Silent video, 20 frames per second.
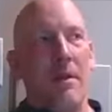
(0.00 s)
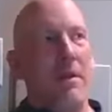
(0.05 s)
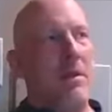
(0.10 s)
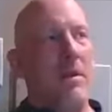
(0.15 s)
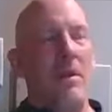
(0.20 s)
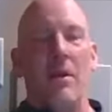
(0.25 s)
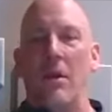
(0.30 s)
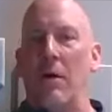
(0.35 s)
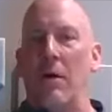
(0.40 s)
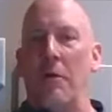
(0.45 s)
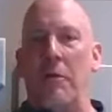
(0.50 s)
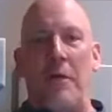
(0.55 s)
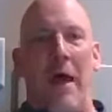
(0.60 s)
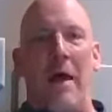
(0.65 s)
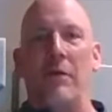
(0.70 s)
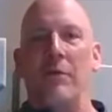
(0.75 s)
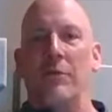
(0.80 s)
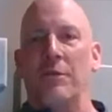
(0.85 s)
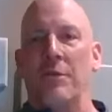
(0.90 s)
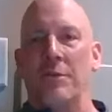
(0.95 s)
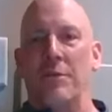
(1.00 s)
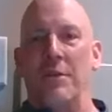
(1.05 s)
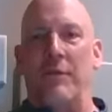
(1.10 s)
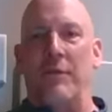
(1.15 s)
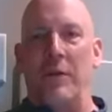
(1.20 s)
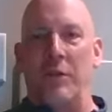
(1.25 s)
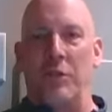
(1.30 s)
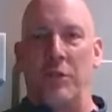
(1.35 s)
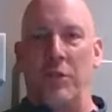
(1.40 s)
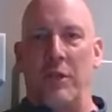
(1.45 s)
you know, thousands of
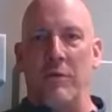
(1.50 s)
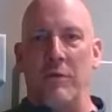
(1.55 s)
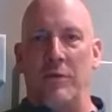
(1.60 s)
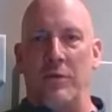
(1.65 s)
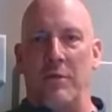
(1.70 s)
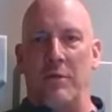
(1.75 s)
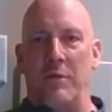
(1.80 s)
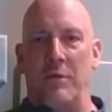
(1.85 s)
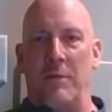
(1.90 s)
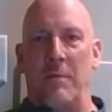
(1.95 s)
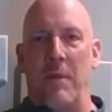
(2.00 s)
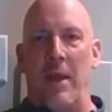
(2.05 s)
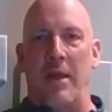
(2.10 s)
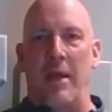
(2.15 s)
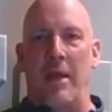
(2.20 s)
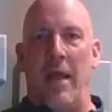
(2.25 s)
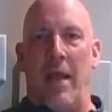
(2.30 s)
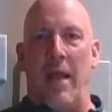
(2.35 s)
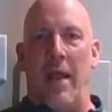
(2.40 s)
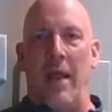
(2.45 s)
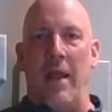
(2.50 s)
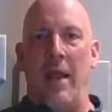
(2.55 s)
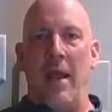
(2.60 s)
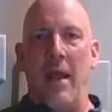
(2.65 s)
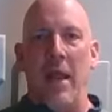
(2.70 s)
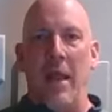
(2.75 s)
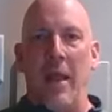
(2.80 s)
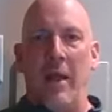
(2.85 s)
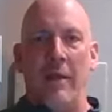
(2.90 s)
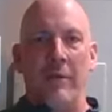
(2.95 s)
excuses in my day
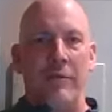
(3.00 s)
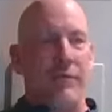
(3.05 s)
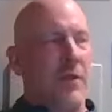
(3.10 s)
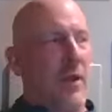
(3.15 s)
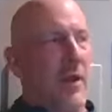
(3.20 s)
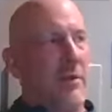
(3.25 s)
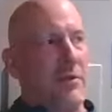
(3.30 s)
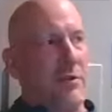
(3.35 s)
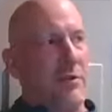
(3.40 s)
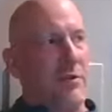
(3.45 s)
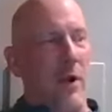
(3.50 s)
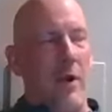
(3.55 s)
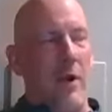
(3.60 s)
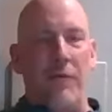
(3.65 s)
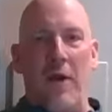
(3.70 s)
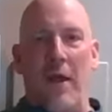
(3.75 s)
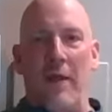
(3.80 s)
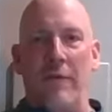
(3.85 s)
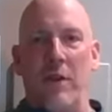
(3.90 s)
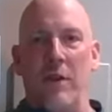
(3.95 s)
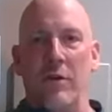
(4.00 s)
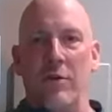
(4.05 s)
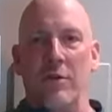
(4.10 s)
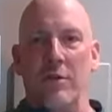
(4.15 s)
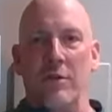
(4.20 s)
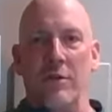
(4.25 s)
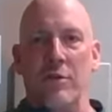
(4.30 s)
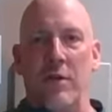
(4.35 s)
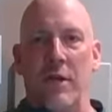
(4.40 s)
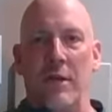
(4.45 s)
as, as 25 years as
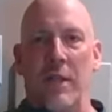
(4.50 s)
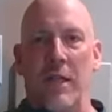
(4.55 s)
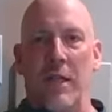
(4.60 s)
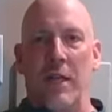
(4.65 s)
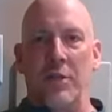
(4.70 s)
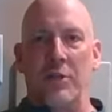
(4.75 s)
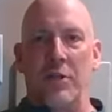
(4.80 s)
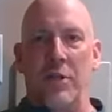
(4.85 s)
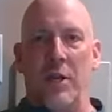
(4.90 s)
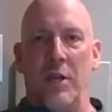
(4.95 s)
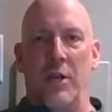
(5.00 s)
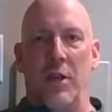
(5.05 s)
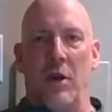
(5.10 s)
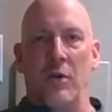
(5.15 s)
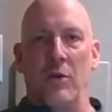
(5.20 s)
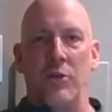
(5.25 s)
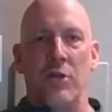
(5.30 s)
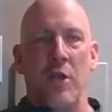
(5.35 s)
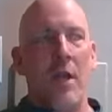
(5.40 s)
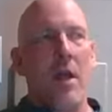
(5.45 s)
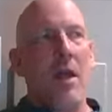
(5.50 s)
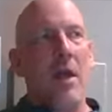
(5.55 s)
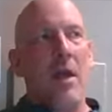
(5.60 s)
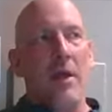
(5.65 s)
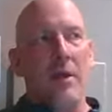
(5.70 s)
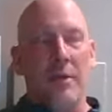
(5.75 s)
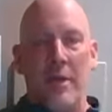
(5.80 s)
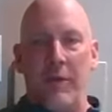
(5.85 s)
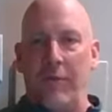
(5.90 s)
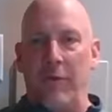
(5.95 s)
a strength and conditioning coach
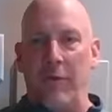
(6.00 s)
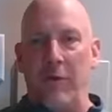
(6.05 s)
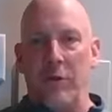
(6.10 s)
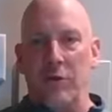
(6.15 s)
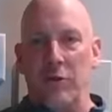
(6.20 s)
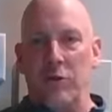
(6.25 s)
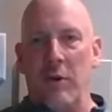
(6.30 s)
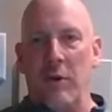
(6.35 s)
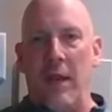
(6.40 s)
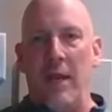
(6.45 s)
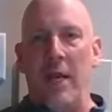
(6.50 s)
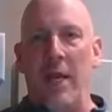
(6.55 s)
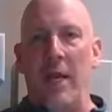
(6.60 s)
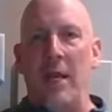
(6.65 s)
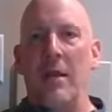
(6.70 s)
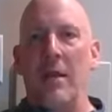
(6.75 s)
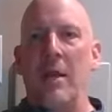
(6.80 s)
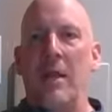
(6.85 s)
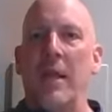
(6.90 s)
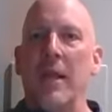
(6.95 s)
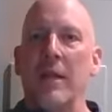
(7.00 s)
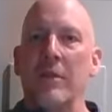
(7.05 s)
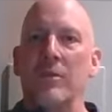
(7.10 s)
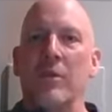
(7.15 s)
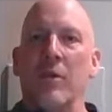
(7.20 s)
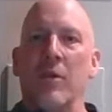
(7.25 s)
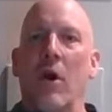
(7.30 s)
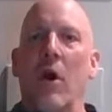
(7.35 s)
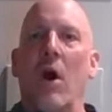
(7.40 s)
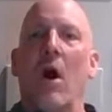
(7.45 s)
difficult training, kids
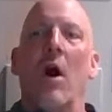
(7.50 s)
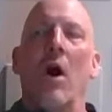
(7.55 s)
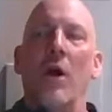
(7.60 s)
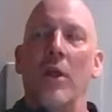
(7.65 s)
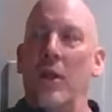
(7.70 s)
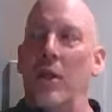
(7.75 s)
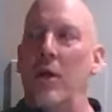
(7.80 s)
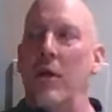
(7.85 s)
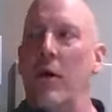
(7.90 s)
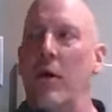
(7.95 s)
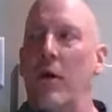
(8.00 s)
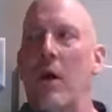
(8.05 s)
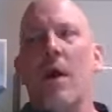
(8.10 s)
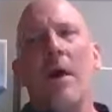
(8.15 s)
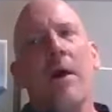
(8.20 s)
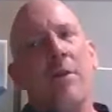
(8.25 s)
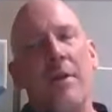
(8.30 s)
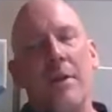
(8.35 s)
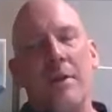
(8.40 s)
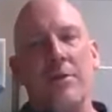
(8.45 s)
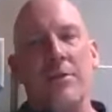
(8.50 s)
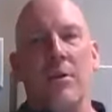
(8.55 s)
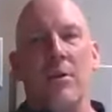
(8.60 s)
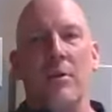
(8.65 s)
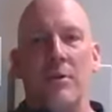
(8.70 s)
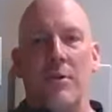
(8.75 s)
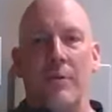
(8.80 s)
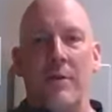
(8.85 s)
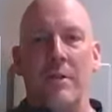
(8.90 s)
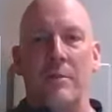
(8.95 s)
will go, oh, you know, this
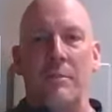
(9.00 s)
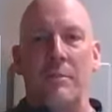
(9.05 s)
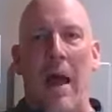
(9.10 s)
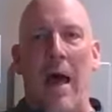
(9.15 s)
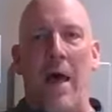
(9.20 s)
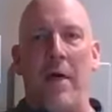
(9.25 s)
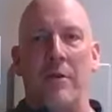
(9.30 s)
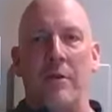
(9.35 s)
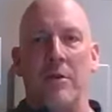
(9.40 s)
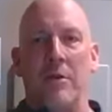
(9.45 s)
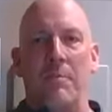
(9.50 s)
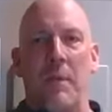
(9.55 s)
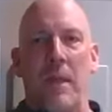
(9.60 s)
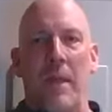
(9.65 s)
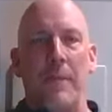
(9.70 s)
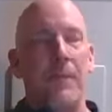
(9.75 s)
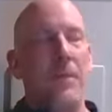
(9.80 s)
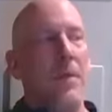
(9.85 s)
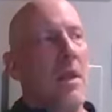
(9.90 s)
hurts or this bothers me.